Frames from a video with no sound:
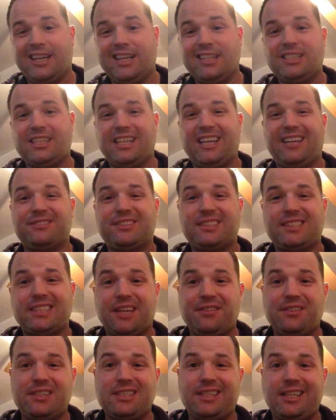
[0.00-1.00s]
I actually have
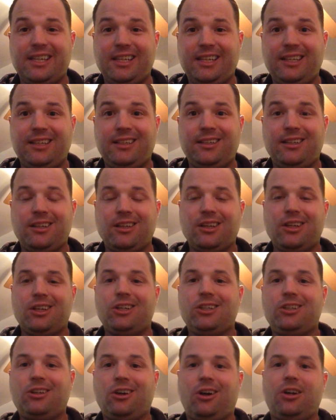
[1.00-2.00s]
17
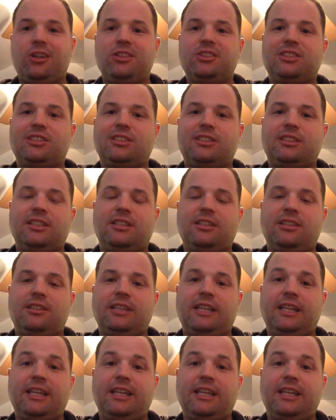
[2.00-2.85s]
cards still